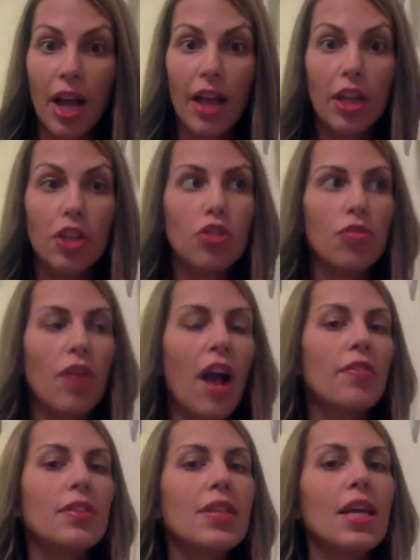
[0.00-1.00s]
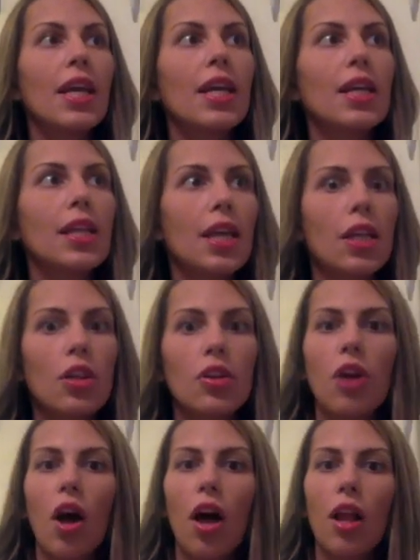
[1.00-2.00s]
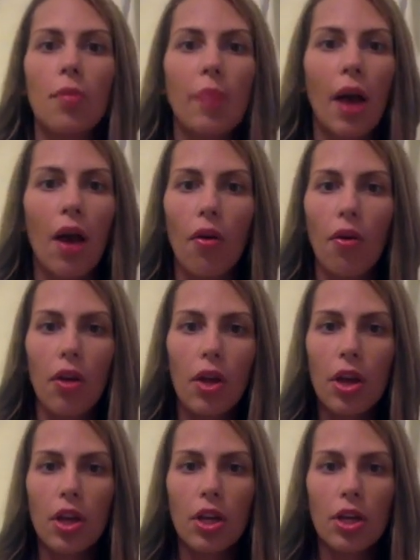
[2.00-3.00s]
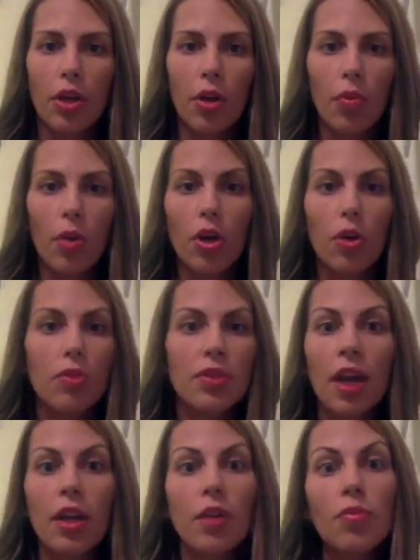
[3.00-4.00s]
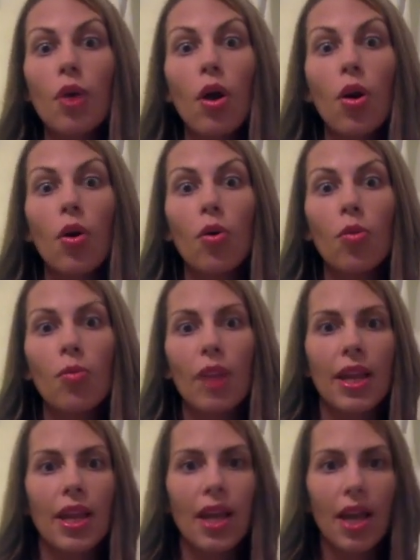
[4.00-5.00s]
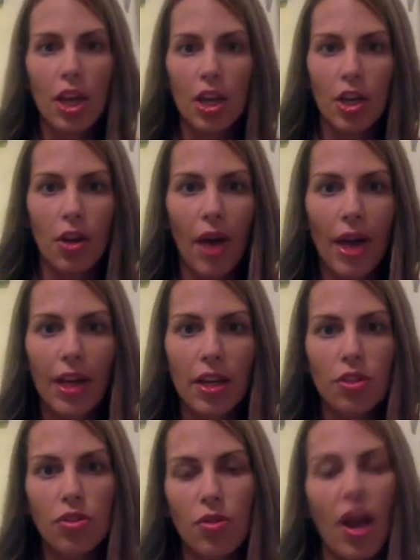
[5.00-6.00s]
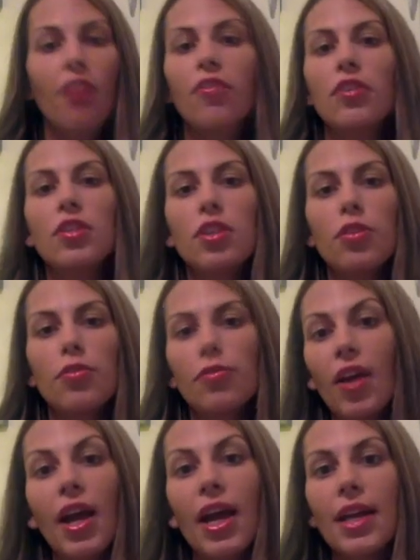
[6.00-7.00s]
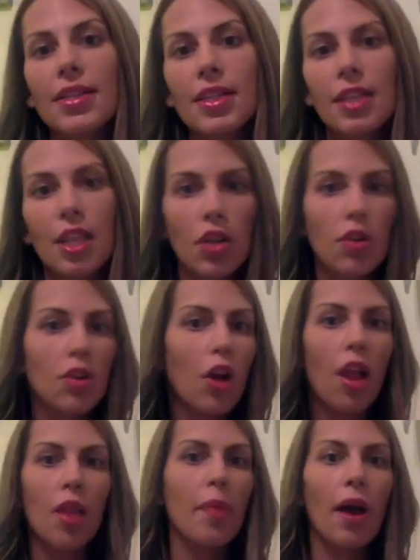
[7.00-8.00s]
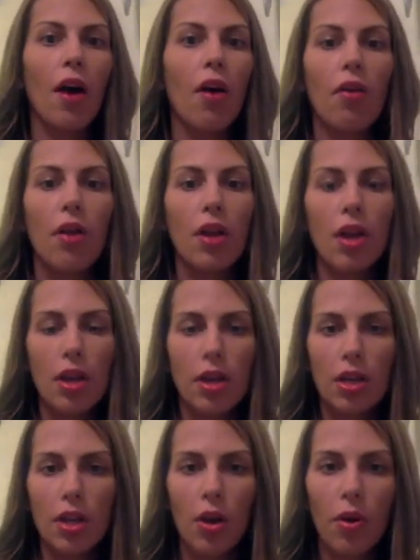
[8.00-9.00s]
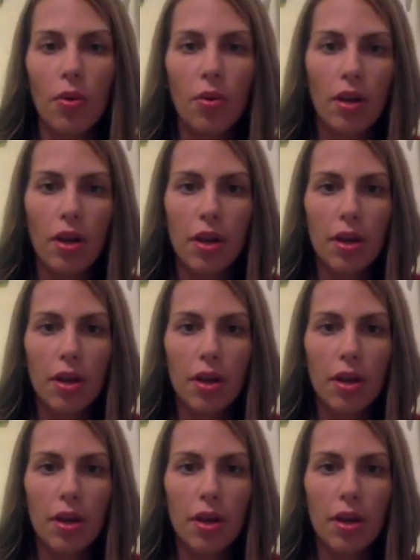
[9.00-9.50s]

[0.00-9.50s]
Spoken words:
I could travel to Italy and learn all about, you know, what goes on in Rome. And, you know, I could travel to France and then learn all about, you know,